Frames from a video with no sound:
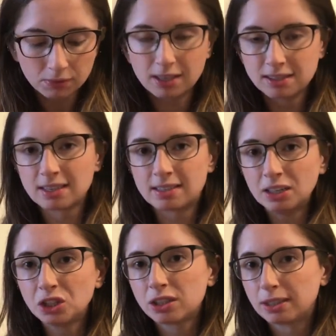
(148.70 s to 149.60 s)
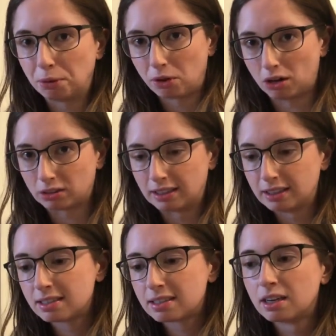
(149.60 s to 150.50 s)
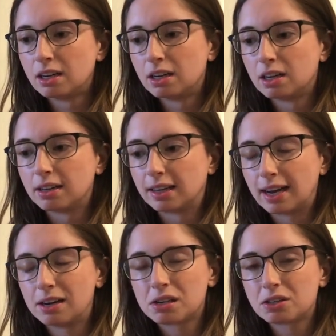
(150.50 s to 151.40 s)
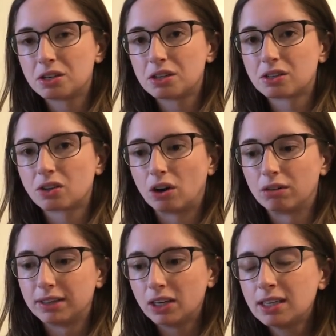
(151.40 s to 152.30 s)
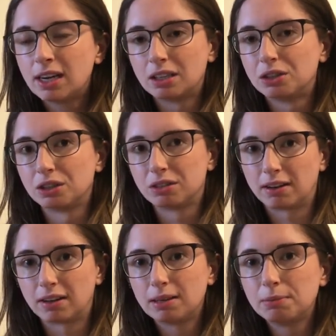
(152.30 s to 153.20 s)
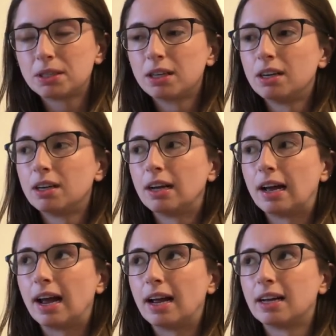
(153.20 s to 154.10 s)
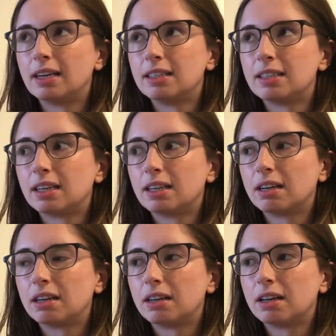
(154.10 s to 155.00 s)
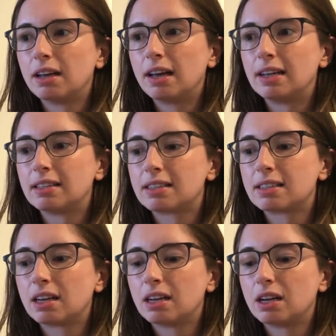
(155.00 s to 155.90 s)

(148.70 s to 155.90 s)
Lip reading: is essentially plotless. The characters are very underdeveloped, and it's